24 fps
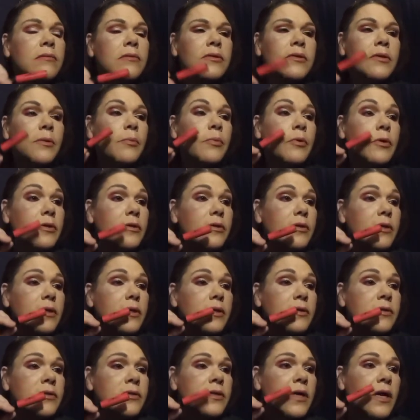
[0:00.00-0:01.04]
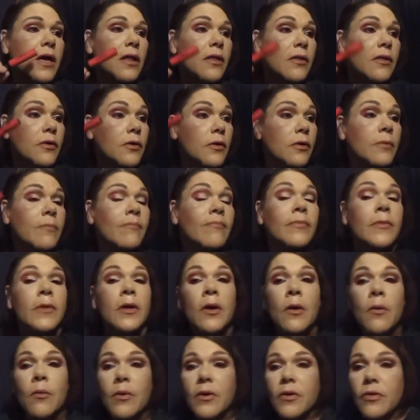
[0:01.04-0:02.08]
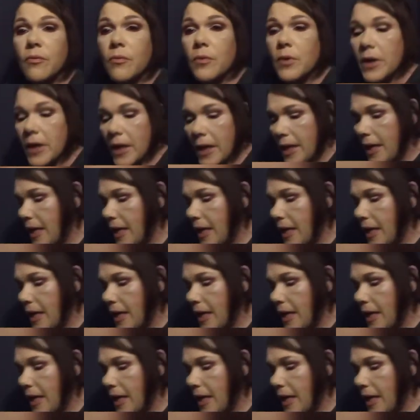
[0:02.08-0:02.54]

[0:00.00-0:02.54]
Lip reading: to put this color with what I